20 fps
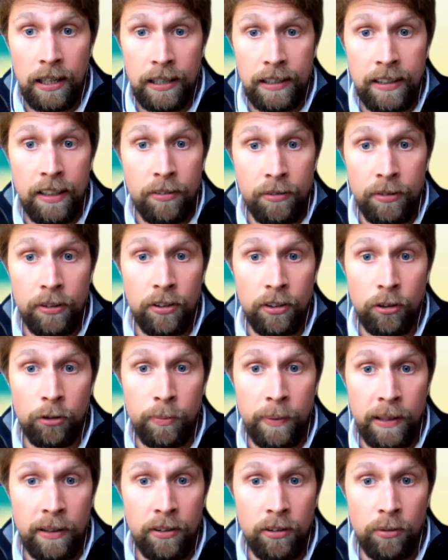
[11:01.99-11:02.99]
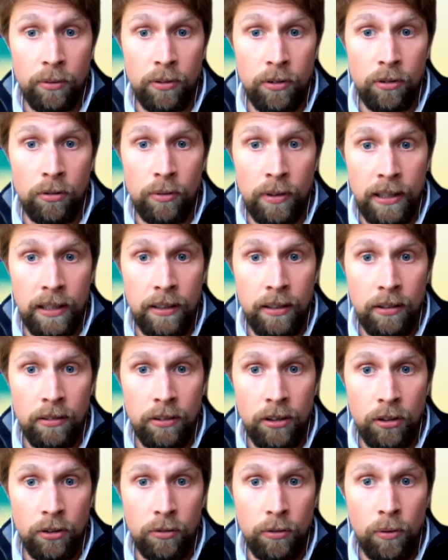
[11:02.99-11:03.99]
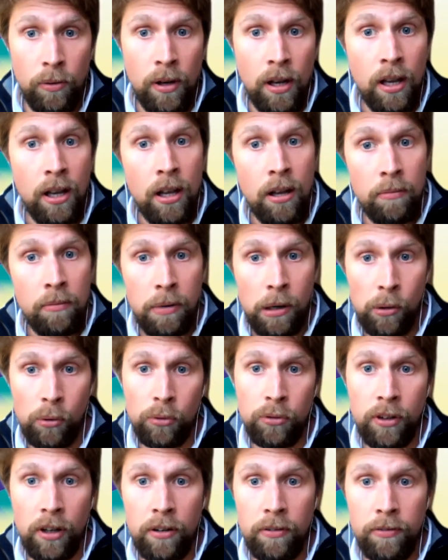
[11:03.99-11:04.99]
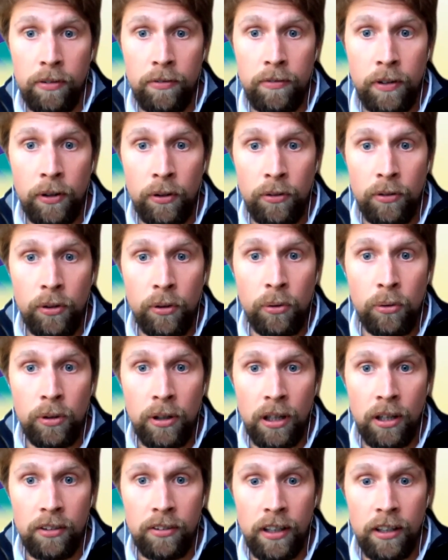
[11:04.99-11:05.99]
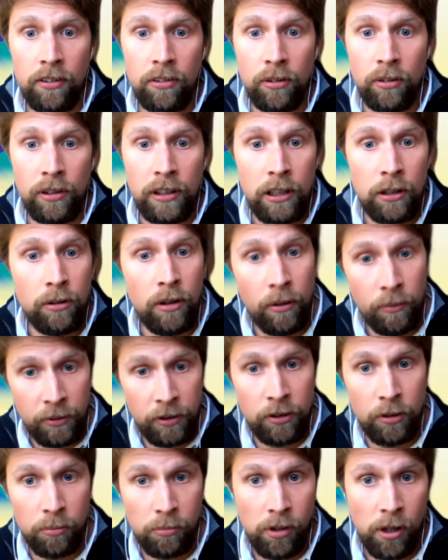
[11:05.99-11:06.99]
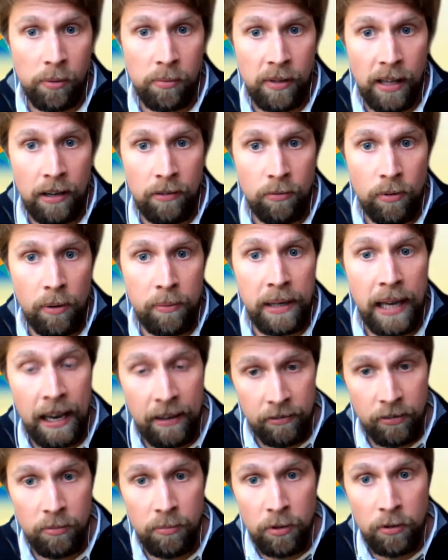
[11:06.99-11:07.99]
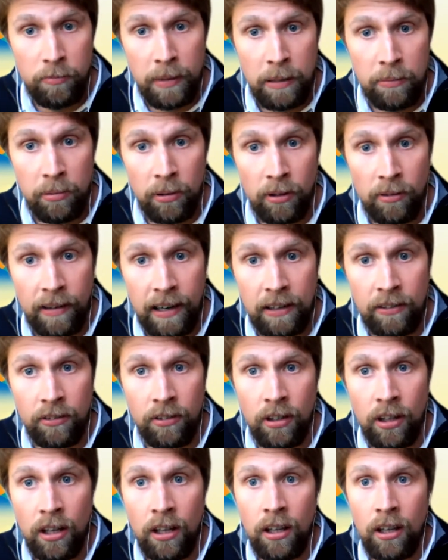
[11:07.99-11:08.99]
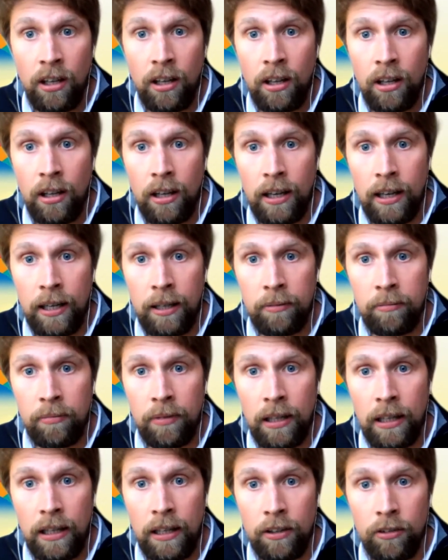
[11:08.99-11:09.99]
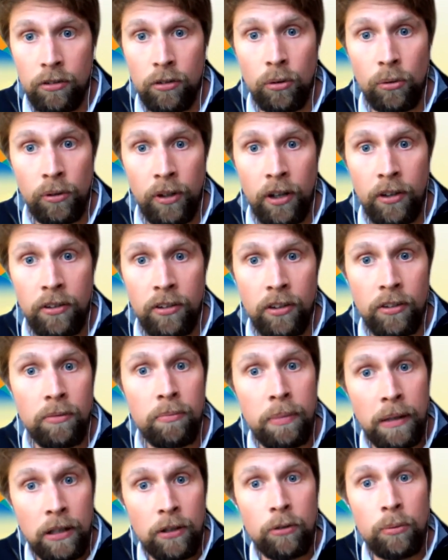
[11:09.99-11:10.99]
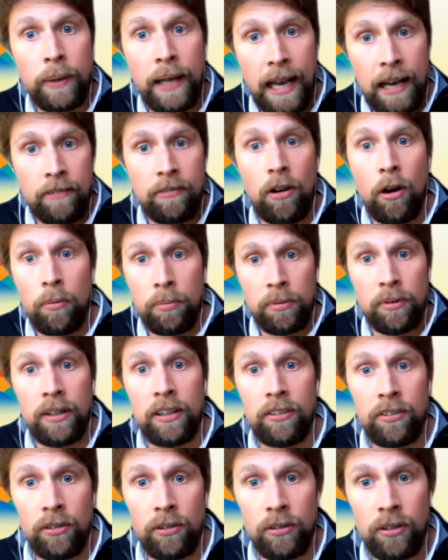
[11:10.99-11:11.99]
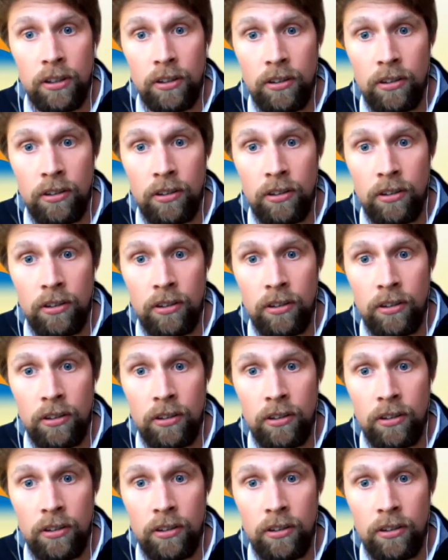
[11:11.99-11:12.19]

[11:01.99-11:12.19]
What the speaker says: different experience, which is really useful, but also fulfills the organisational need that we sometimes have where we have to move people around at short notice because we have operational